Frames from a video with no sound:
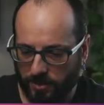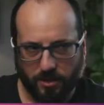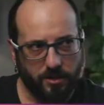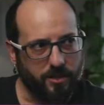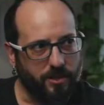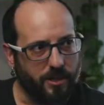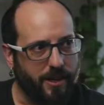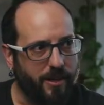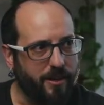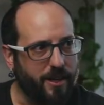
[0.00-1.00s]

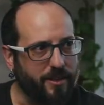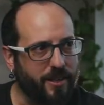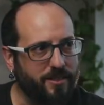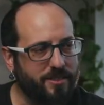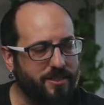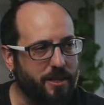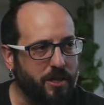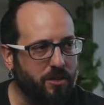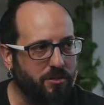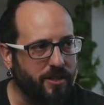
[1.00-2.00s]
Yeah, and then
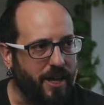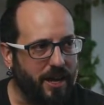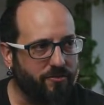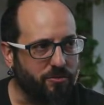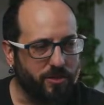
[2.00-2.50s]
semicolon after one of